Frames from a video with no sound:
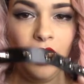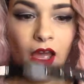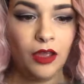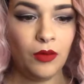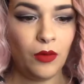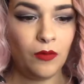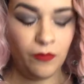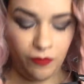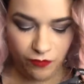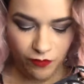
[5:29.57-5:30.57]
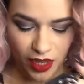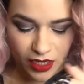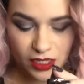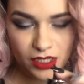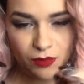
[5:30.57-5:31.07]
I
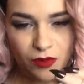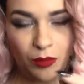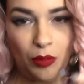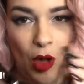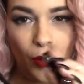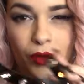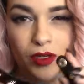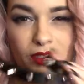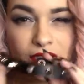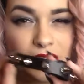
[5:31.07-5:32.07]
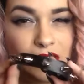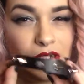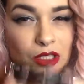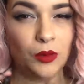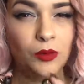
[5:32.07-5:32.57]
find with the poppers they
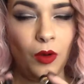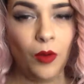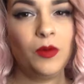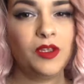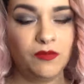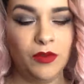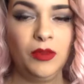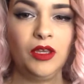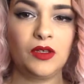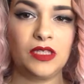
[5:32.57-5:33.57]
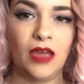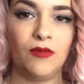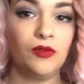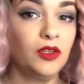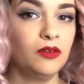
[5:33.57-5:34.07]
don't always fit me because I
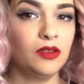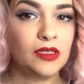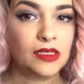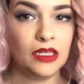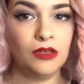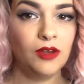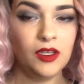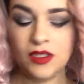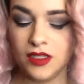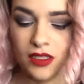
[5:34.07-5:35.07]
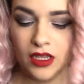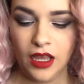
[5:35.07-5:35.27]
have really skinny wrists.